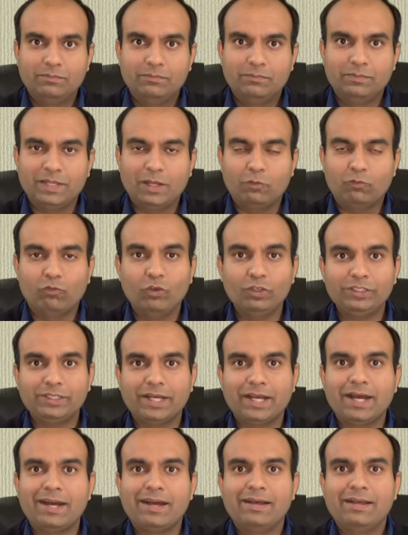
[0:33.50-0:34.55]
Now, what
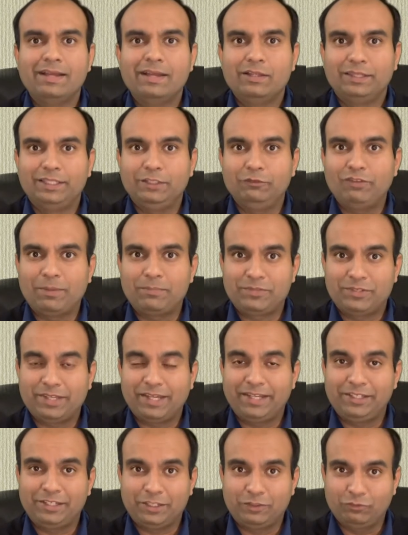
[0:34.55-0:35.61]
are the website
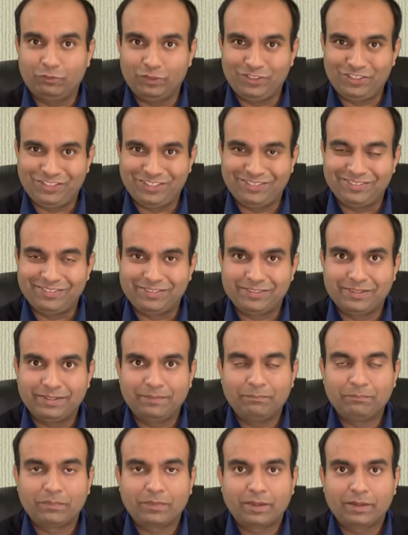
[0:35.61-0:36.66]
conversions?
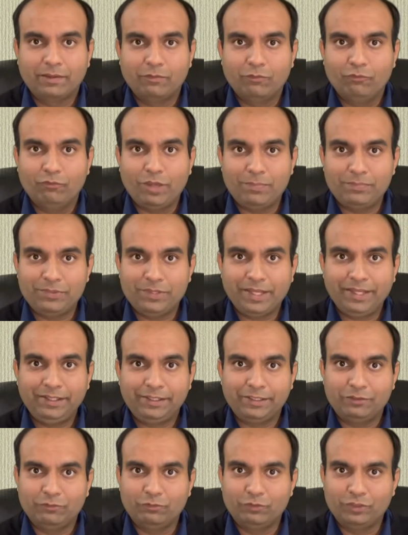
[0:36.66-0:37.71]
Website
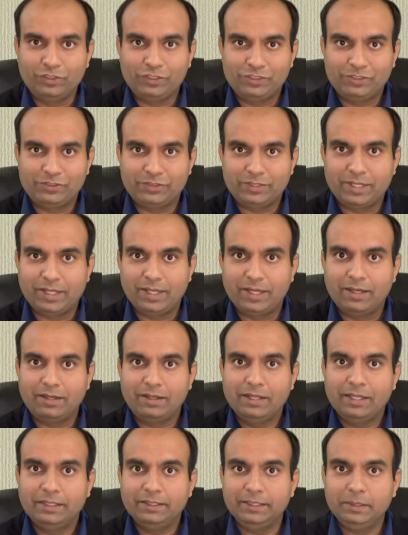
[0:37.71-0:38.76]
conversions are
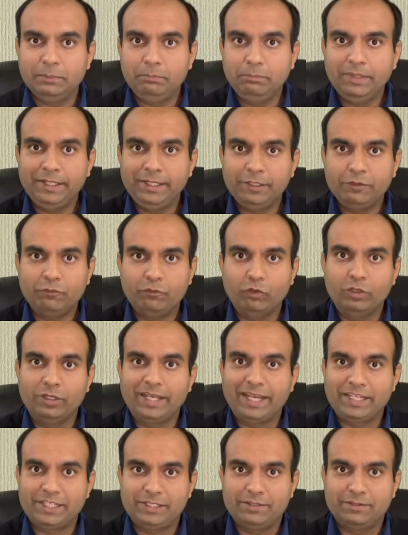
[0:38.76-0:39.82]
the meaningful
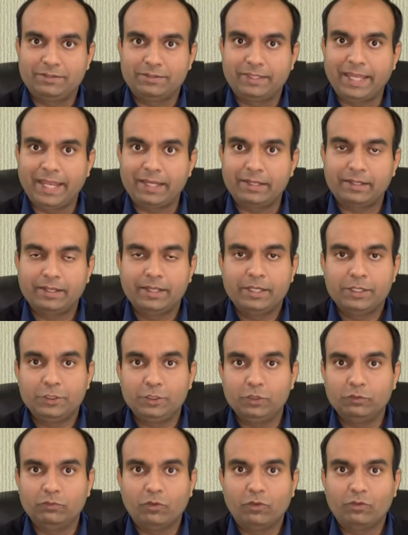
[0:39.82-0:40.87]
actions that
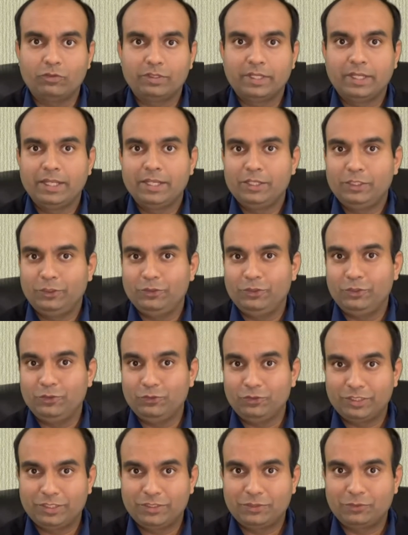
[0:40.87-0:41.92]
you want your
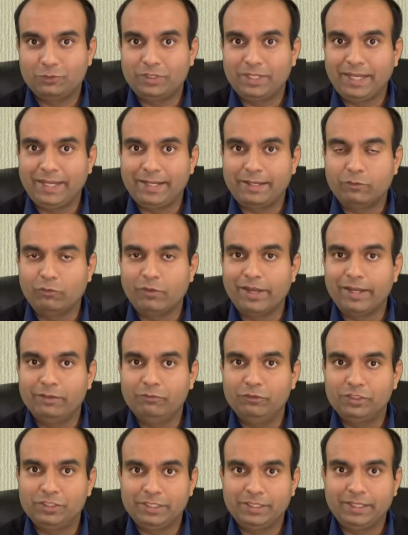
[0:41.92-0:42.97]
users to take while
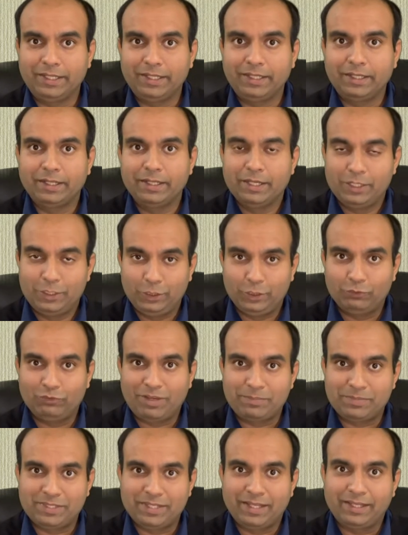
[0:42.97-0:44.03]
visiting your
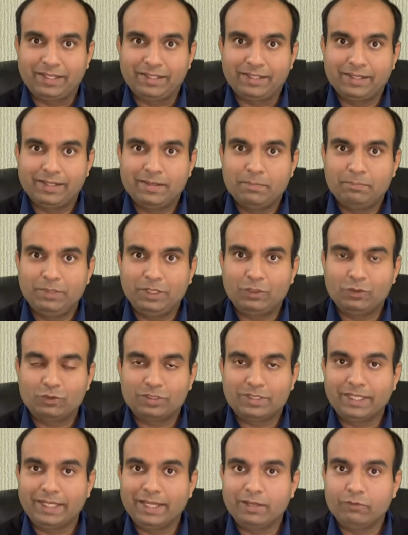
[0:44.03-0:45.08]
website because
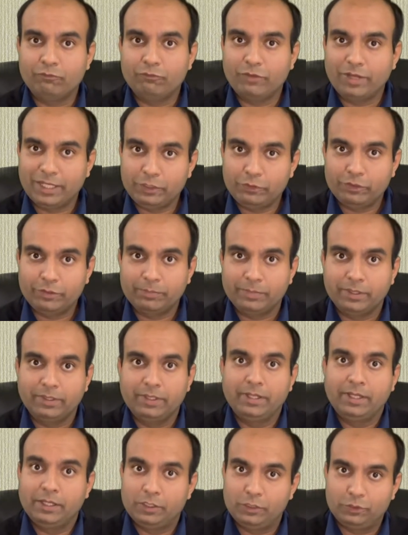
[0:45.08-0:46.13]
they are valuable
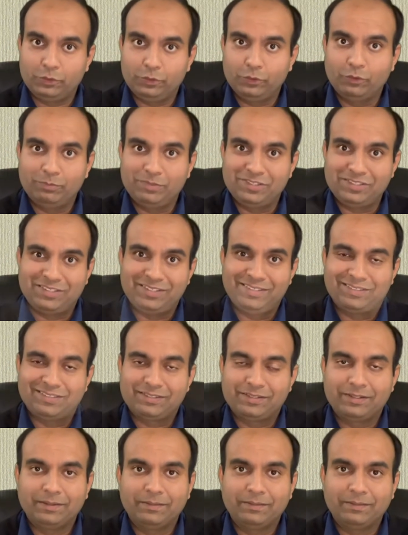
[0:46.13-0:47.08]
to your business.